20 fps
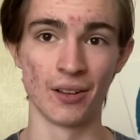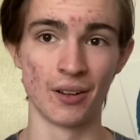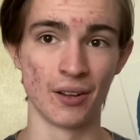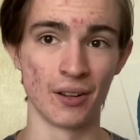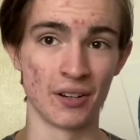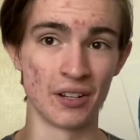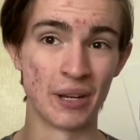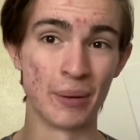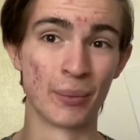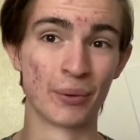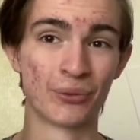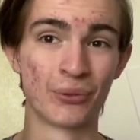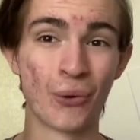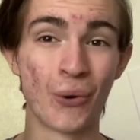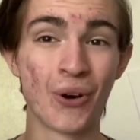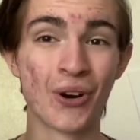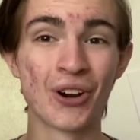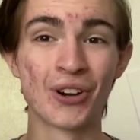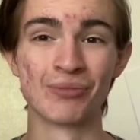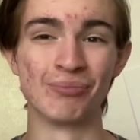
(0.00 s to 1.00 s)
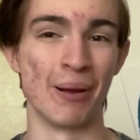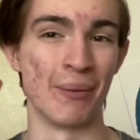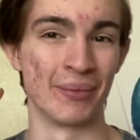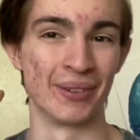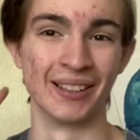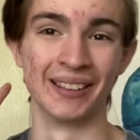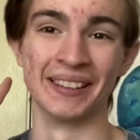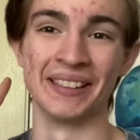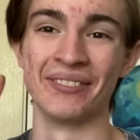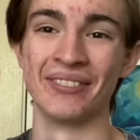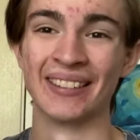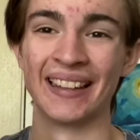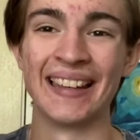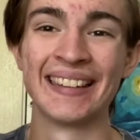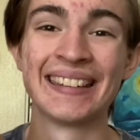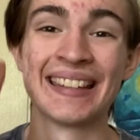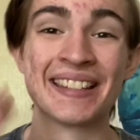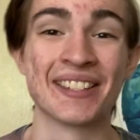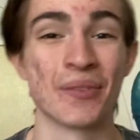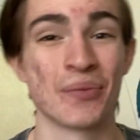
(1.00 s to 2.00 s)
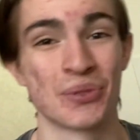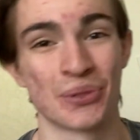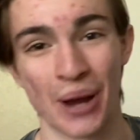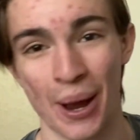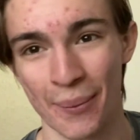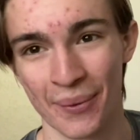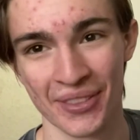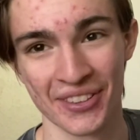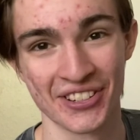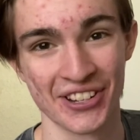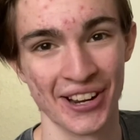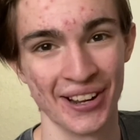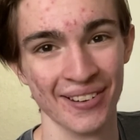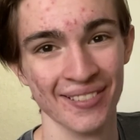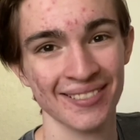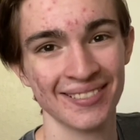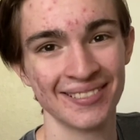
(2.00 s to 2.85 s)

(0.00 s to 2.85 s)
Number 4, remember to leave a like and subscribe on the channel.